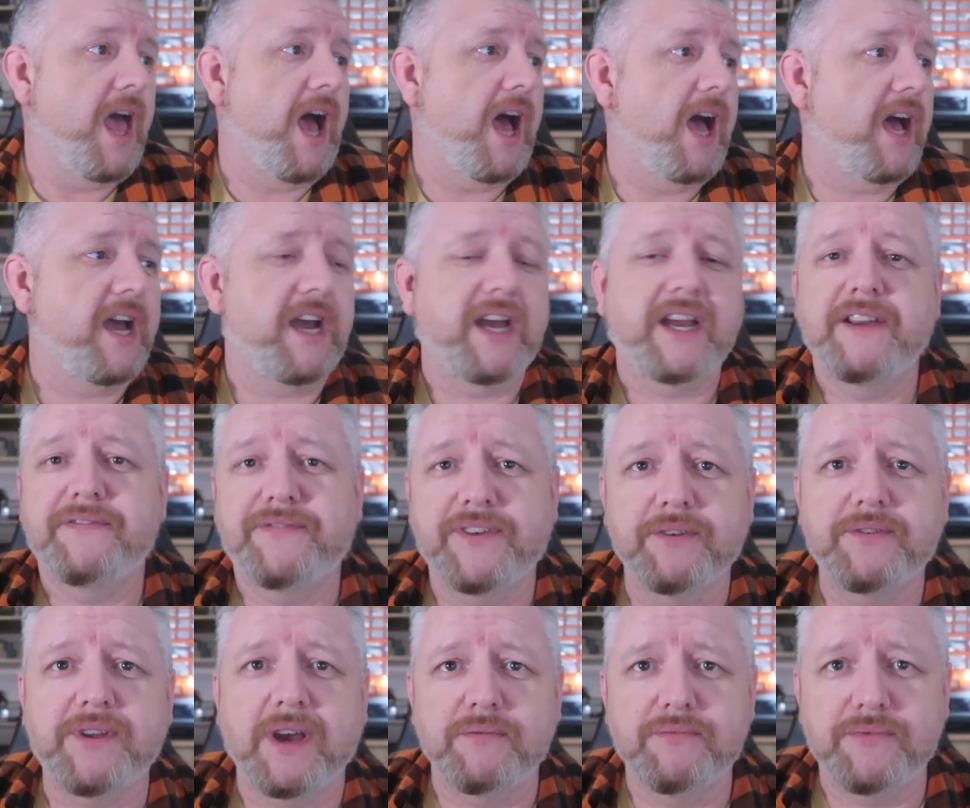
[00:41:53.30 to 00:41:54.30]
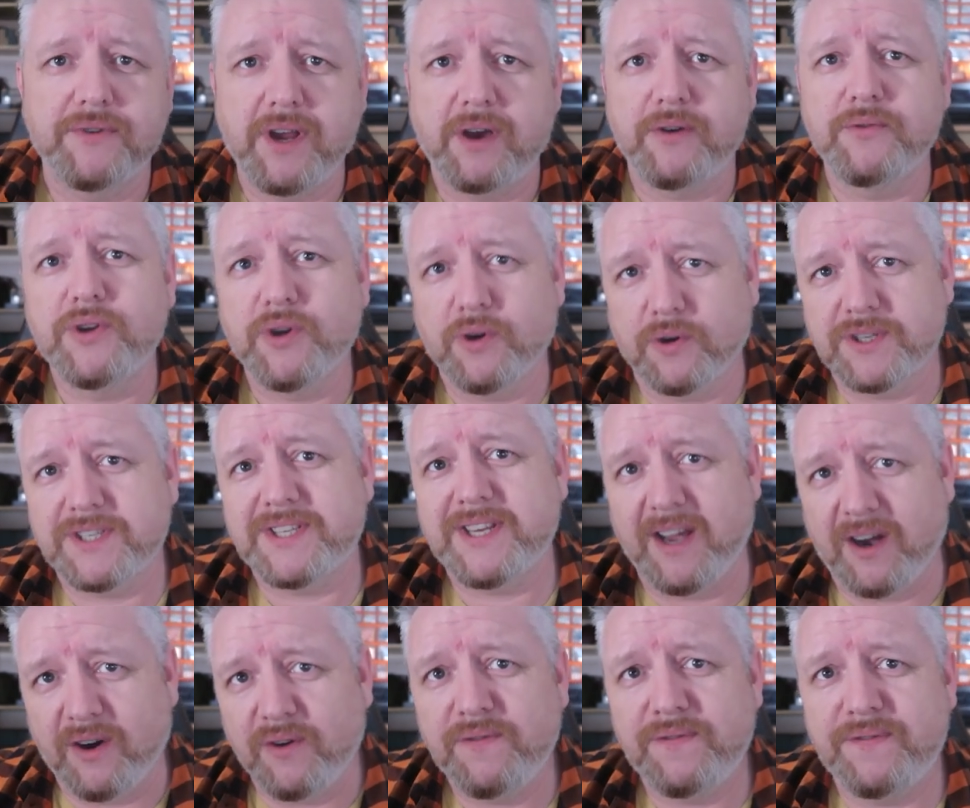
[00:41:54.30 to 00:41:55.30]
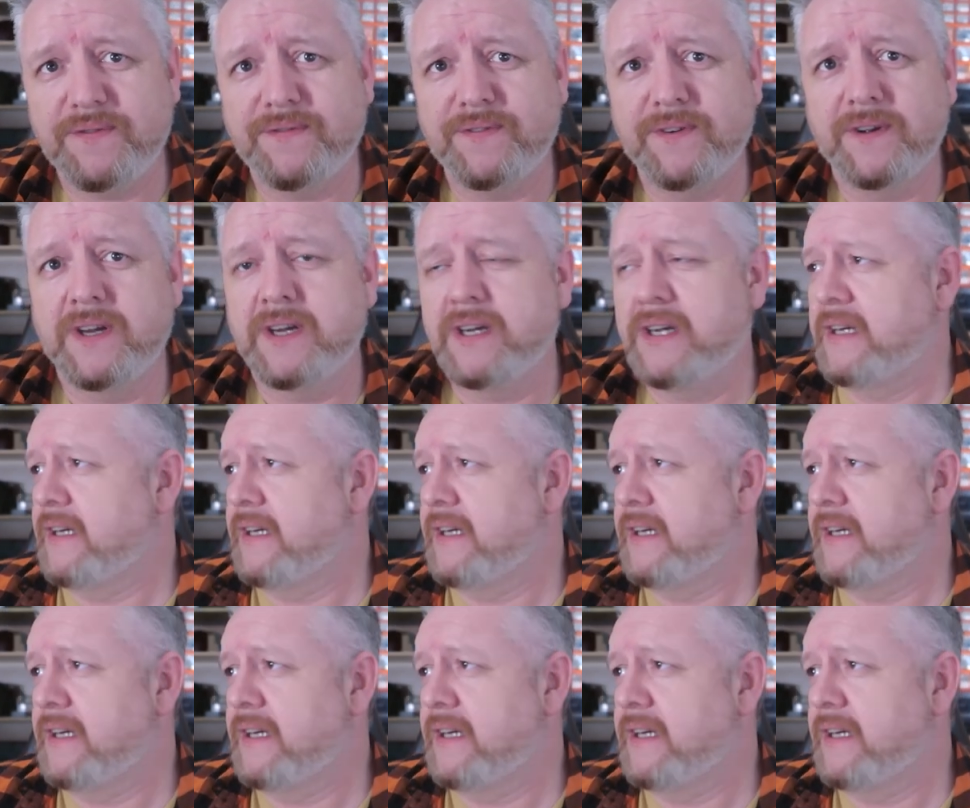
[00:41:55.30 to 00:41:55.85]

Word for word: Uh, if you don't know yourself,